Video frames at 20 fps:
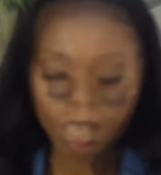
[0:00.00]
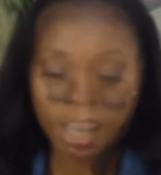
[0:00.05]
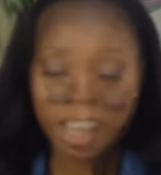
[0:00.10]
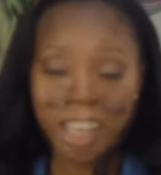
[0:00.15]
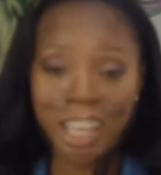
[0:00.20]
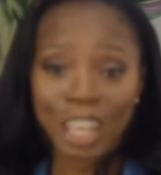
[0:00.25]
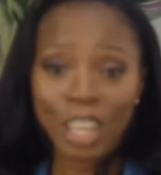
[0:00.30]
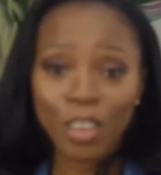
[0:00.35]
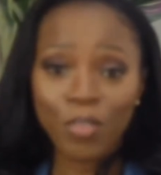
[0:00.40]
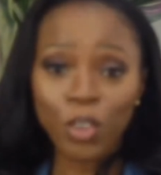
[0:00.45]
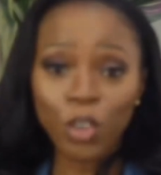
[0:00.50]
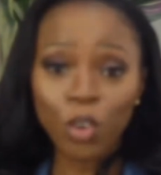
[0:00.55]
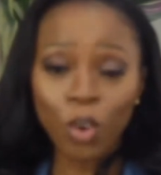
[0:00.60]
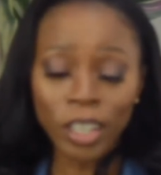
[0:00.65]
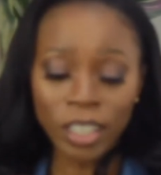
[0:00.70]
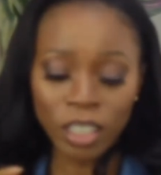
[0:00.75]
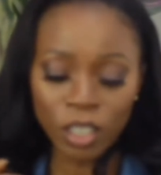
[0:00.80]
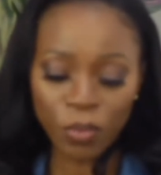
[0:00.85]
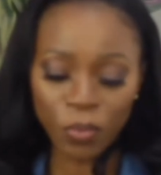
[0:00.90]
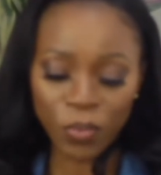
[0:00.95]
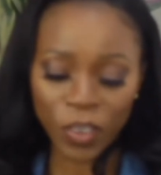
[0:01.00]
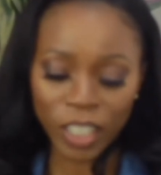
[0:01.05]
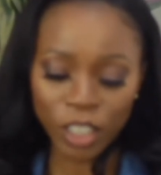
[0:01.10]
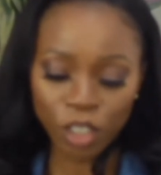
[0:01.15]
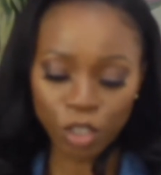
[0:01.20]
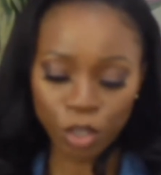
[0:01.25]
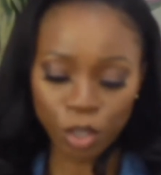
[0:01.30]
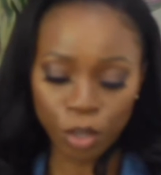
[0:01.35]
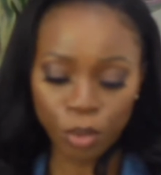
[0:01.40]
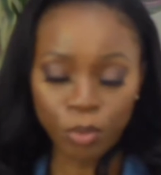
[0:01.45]
If you go into
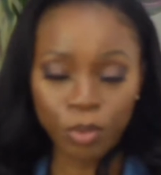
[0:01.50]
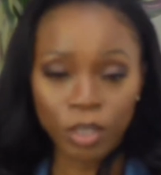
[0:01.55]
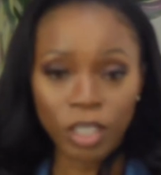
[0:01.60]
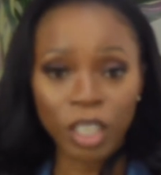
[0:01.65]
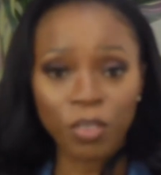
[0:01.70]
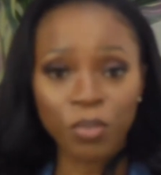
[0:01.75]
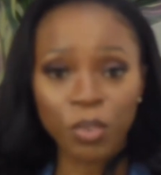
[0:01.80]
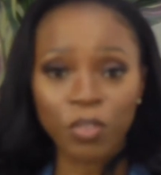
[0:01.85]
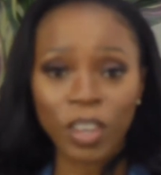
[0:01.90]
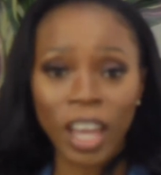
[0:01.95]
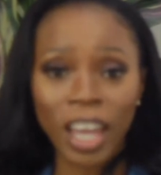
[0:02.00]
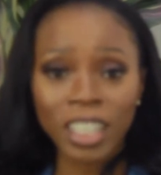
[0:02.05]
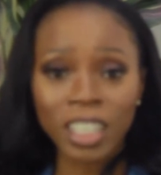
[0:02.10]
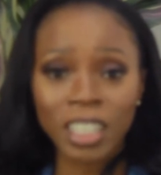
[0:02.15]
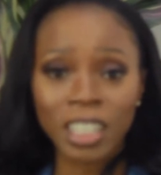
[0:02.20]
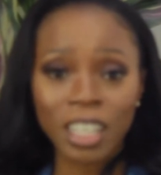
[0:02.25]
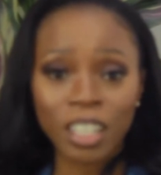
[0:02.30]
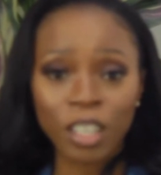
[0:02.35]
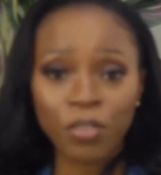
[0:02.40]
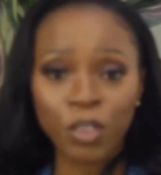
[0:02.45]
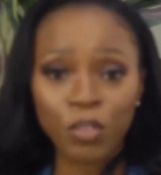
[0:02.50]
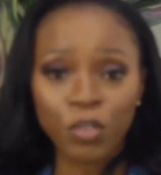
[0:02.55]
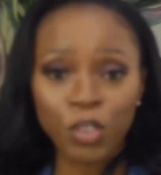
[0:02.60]
Facetune, if you've